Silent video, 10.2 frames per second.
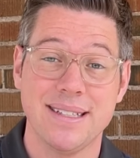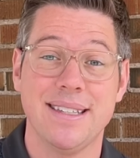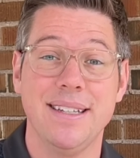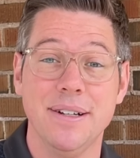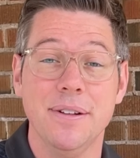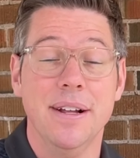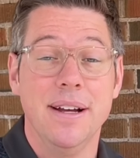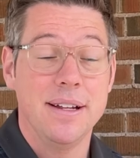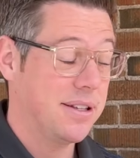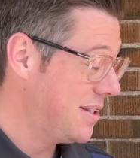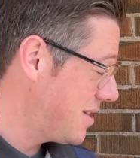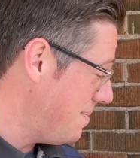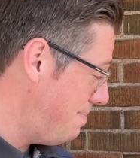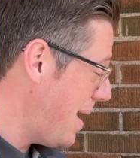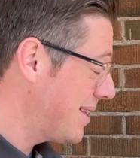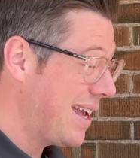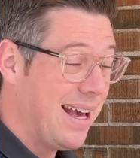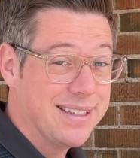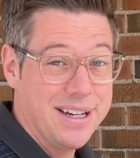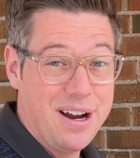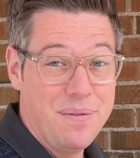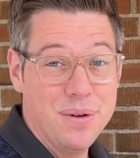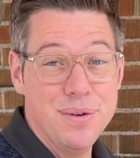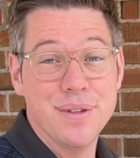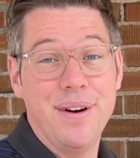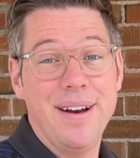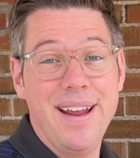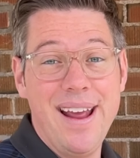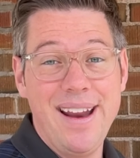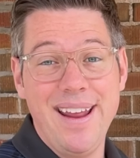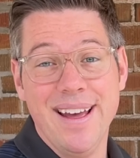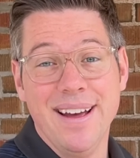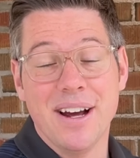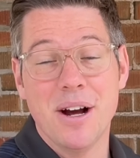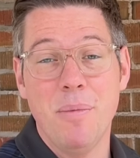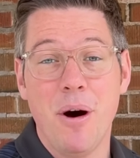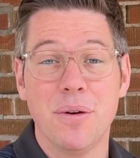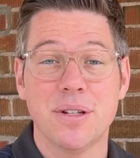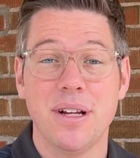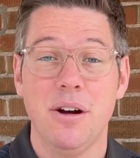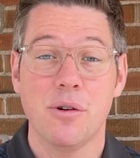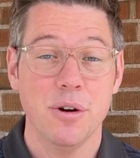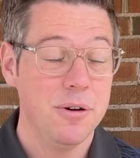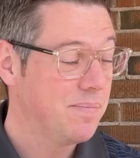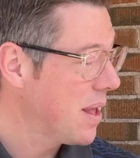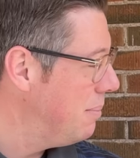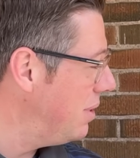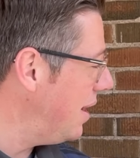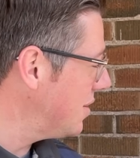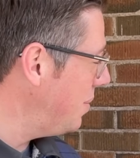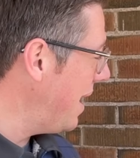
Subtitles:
seal. So this is the best gasket I've used on any Kamado style grill. Plus we